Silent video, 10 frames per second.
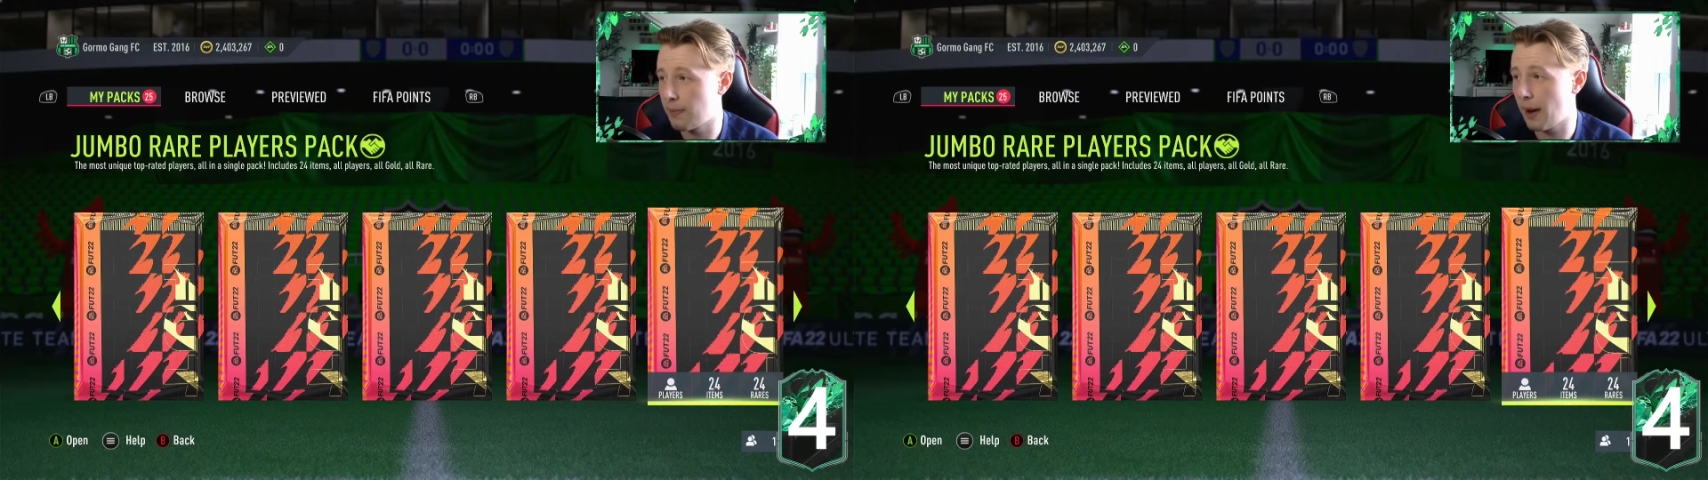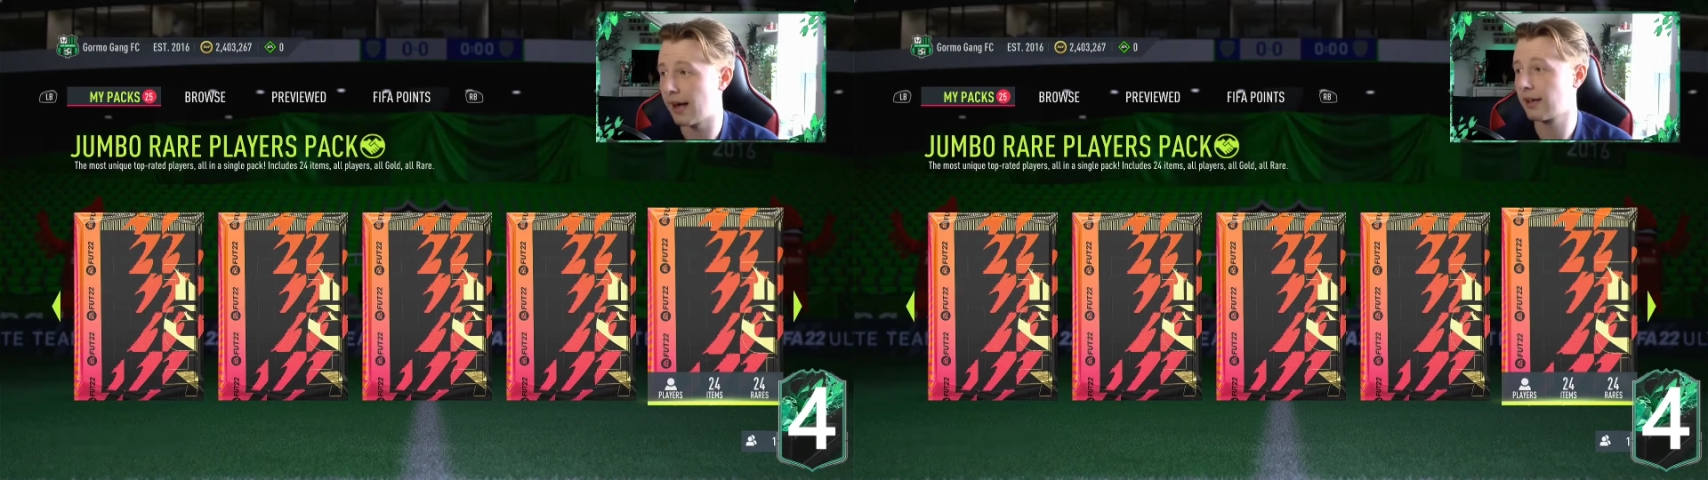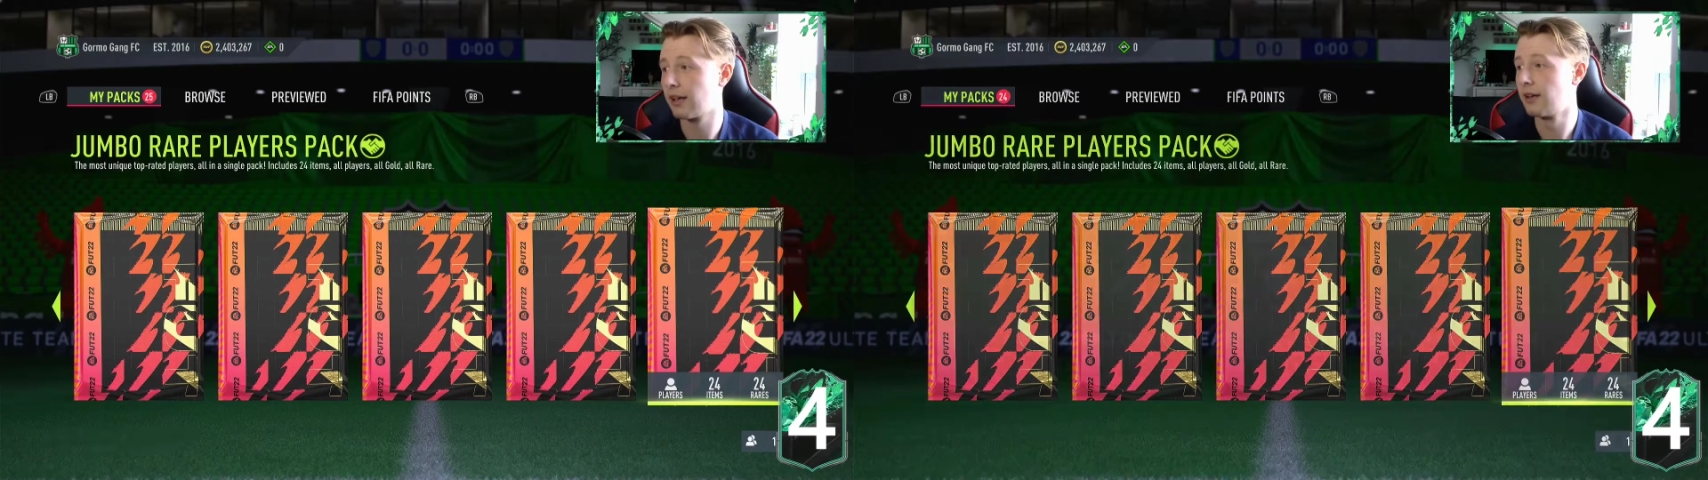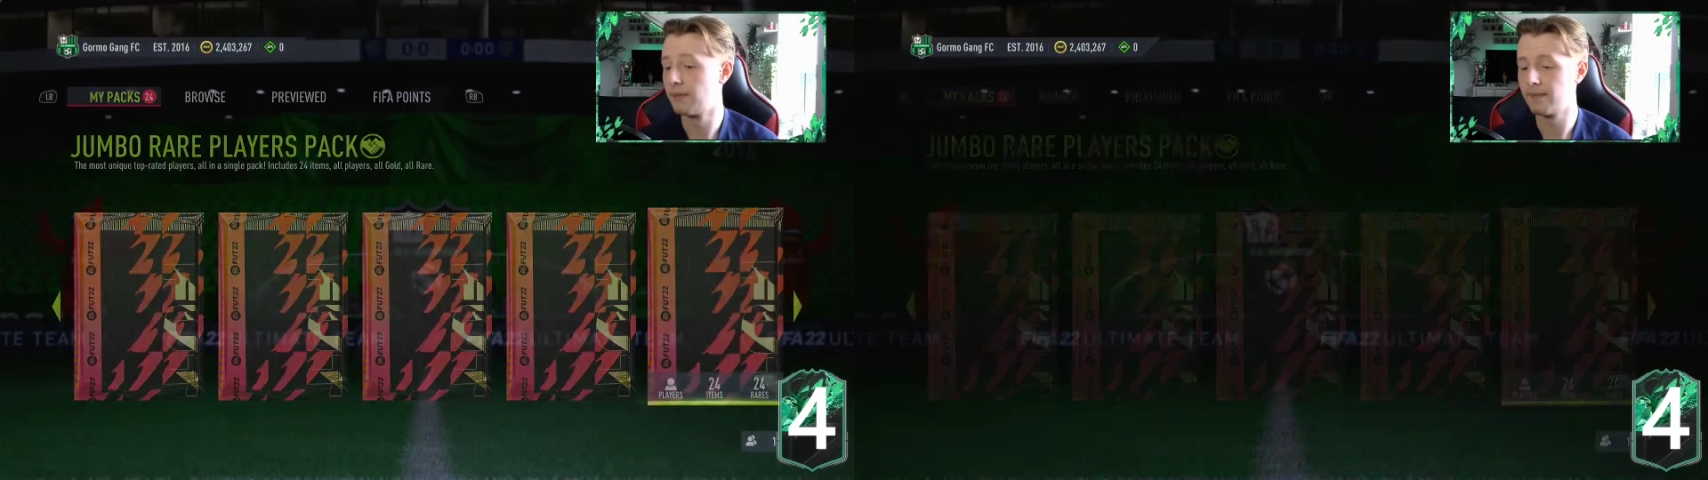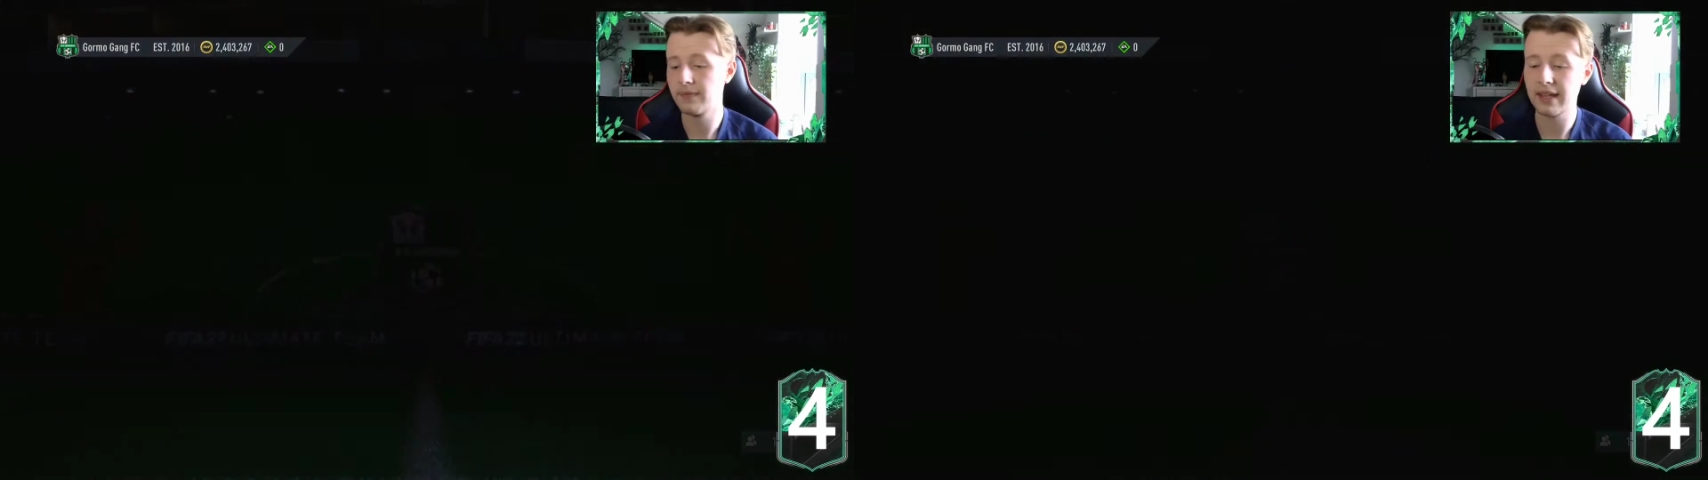pack.
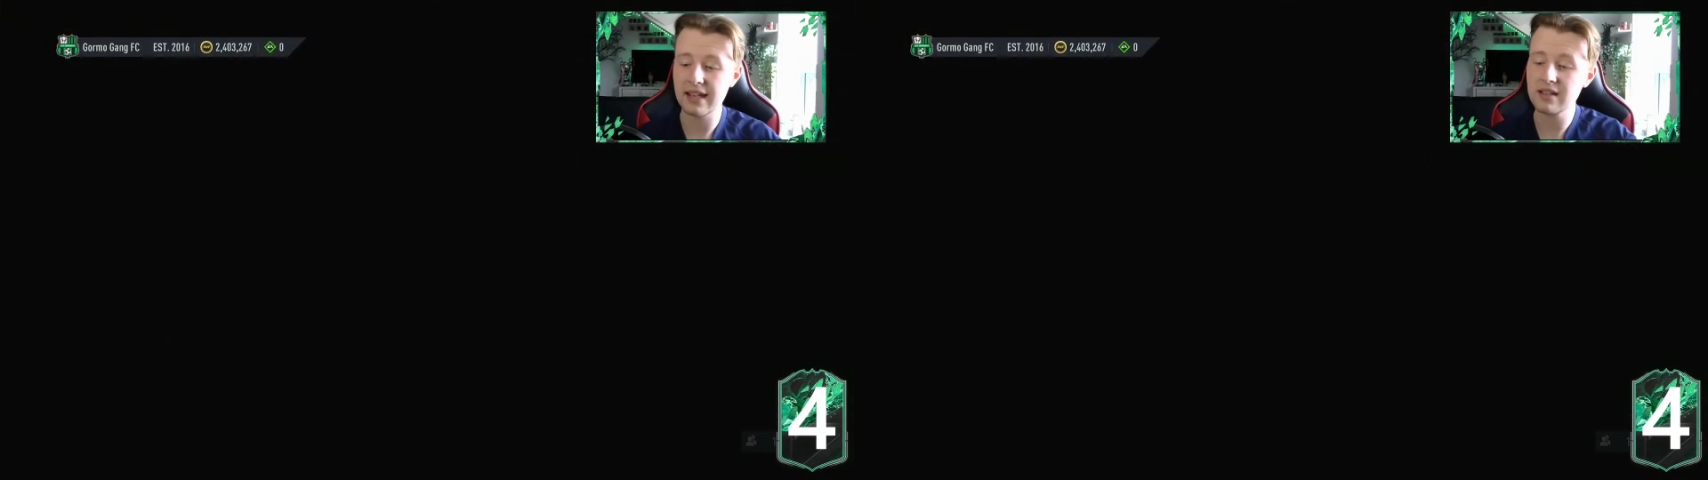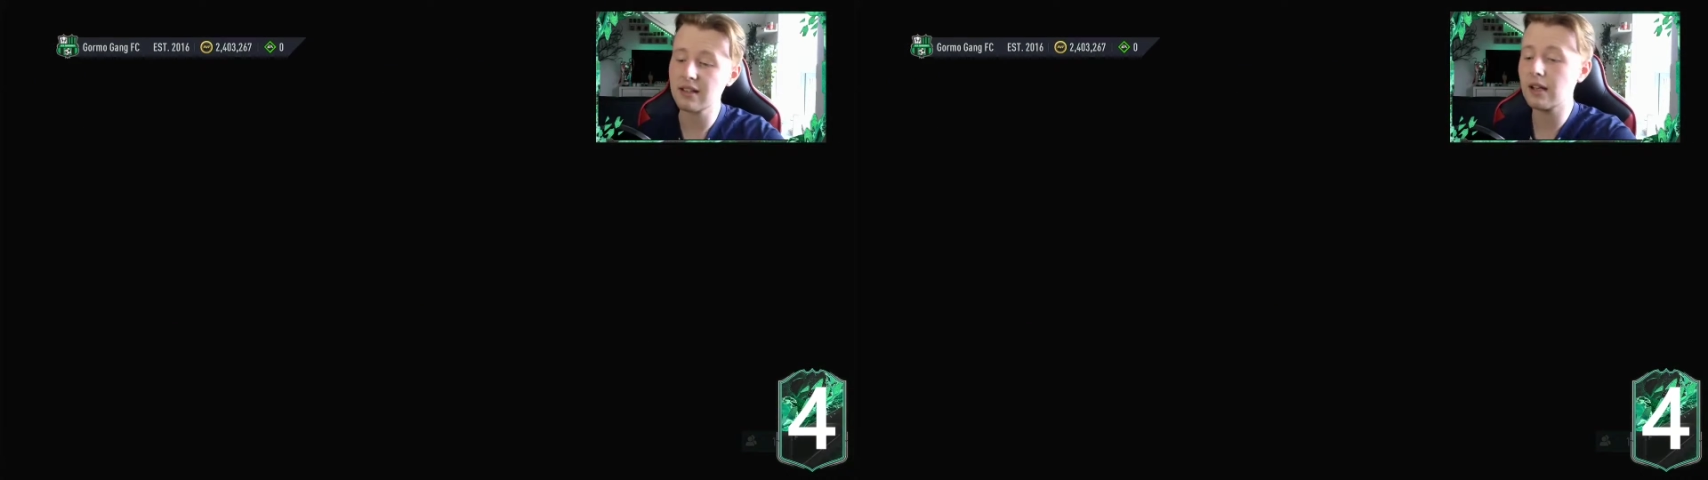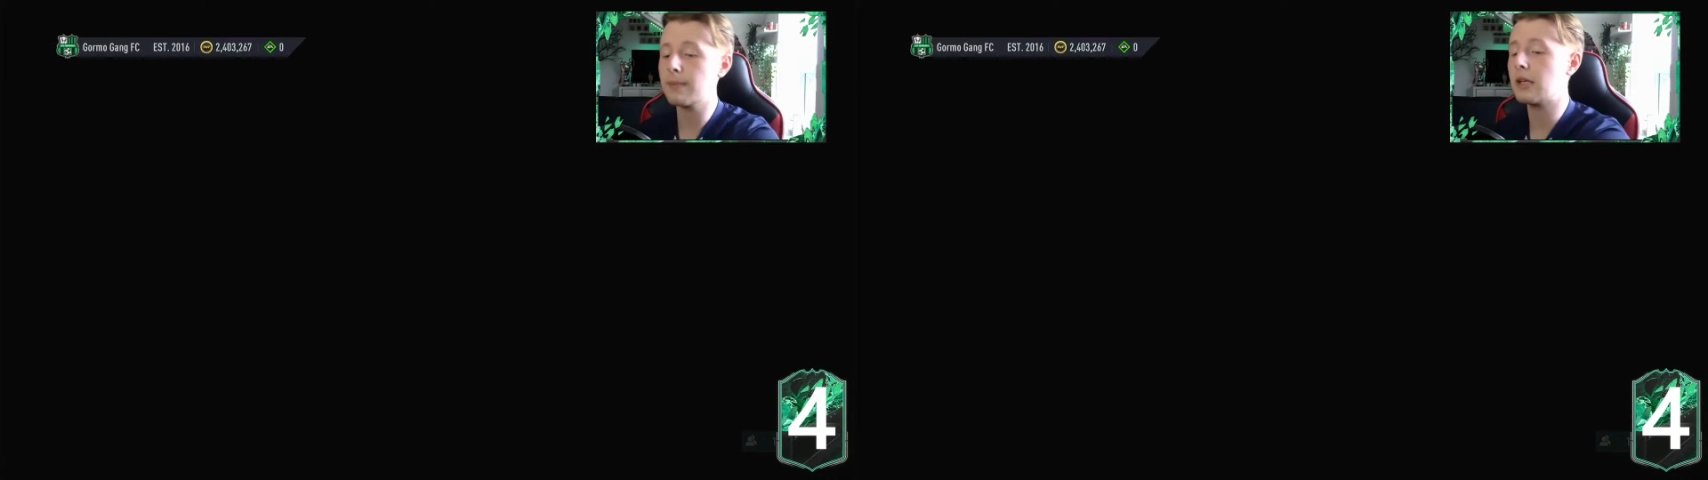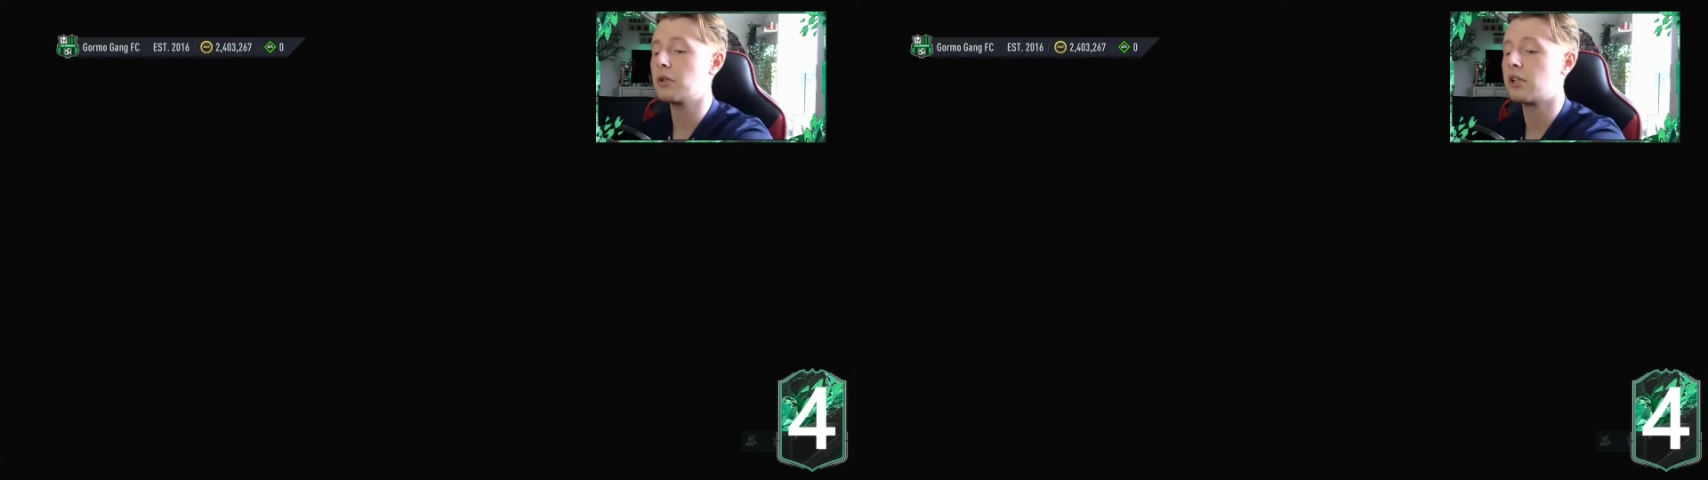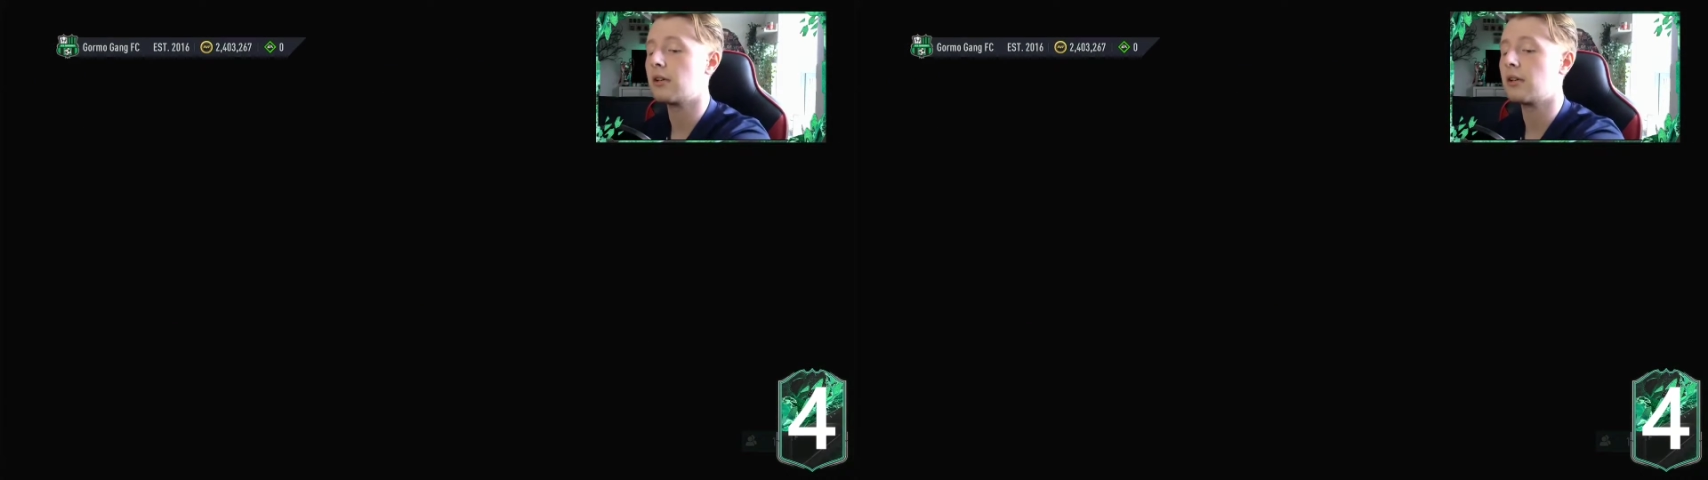Is it going to be good?